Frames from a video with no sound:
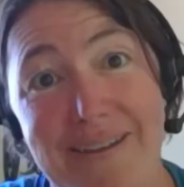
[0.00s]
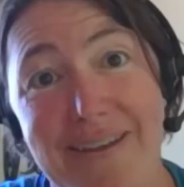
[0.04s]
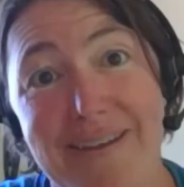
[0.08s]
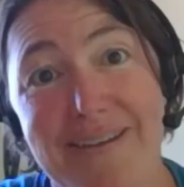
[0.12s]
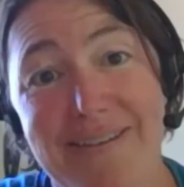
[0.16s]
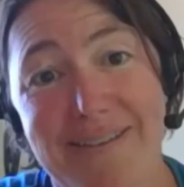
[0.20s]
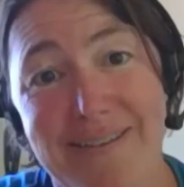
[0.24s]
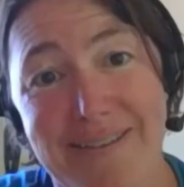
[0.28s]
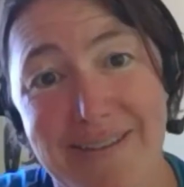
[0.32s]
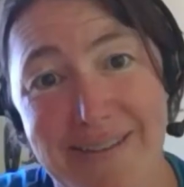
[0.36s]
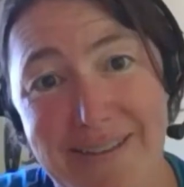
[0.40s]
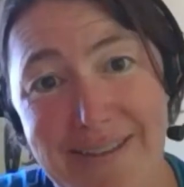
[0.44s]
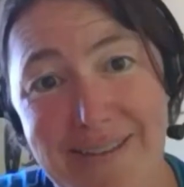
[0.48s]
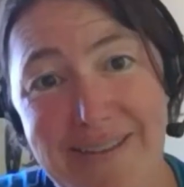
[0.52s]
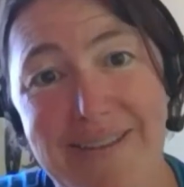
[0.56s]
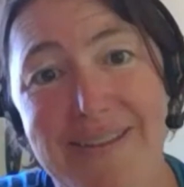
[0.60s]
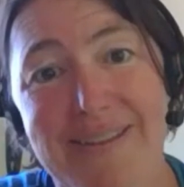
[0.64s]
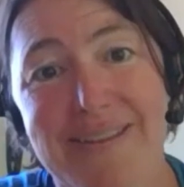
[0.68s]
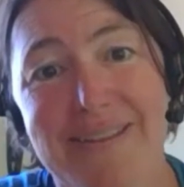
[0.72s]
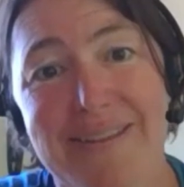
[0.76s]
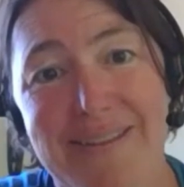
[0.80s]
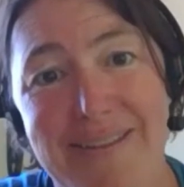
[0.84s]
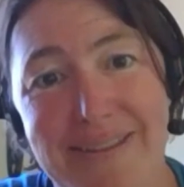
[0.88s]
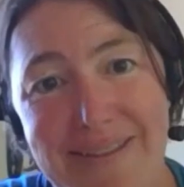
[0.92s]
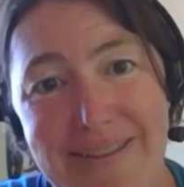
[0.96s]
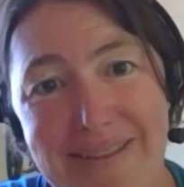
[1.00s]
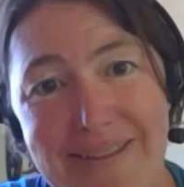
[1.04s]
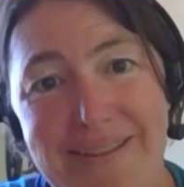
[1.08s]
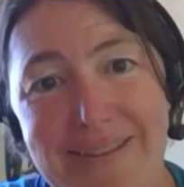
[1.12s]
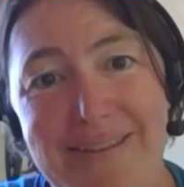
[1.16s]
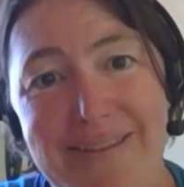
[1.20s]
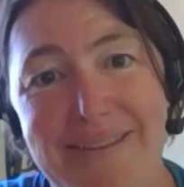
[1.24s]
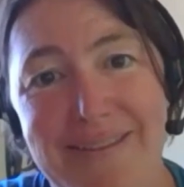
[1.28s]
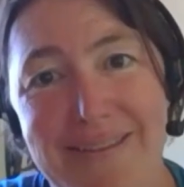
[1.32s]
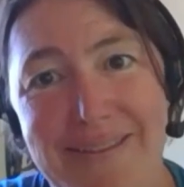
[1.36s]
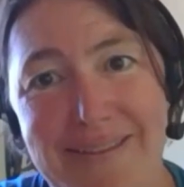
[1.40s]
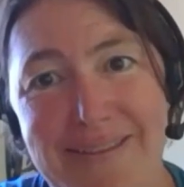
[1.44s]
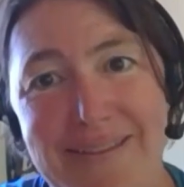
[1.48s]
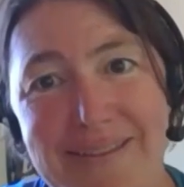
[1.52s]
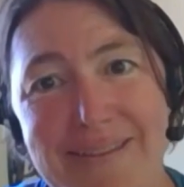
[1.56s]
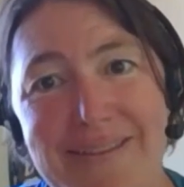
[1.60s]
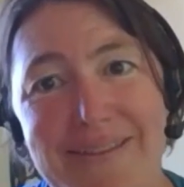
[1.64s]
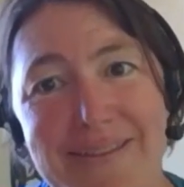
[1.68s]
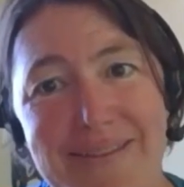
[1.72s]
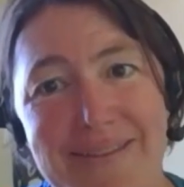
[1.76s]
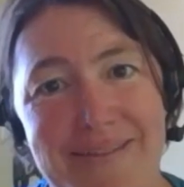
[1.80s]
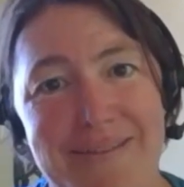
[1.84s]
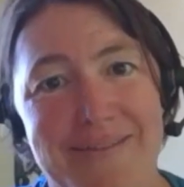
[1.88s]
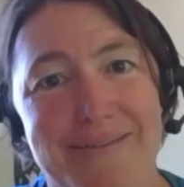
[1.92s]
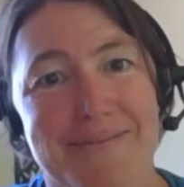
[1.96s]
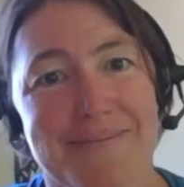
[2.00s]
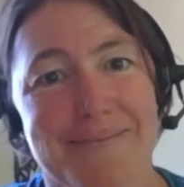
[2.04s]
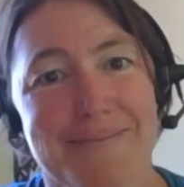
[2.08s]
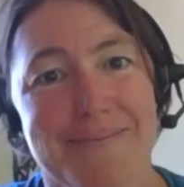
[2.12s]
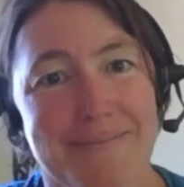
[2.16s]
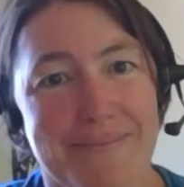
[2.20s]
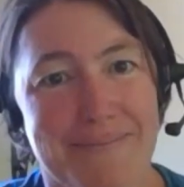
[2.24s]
before that, all the